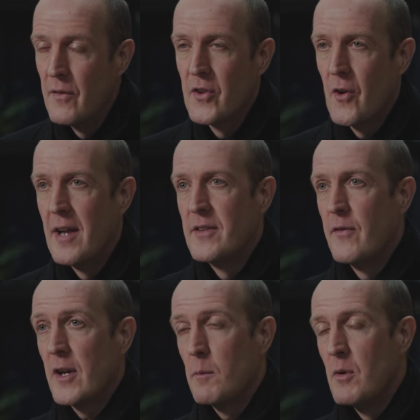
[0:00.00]
of the
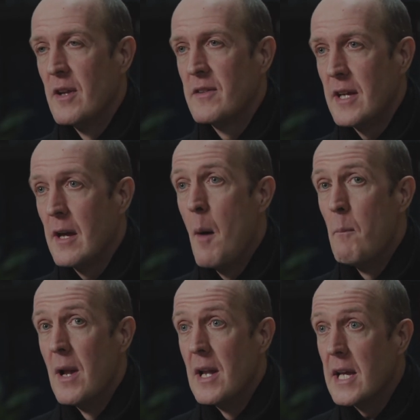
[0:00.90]
scientific community
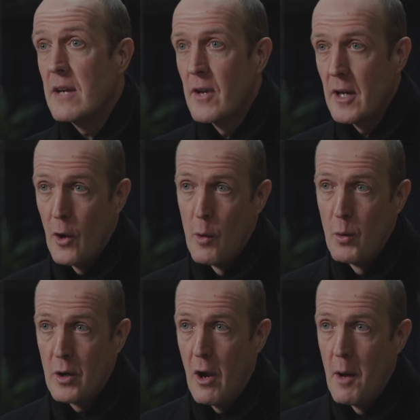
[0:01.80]
believe in global
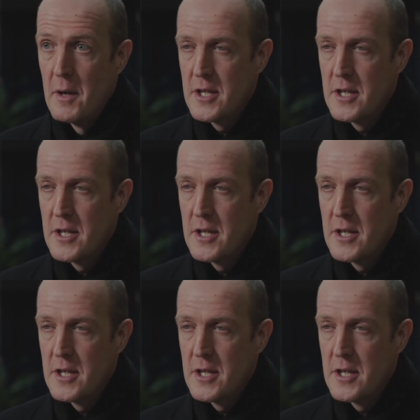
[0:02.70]
climate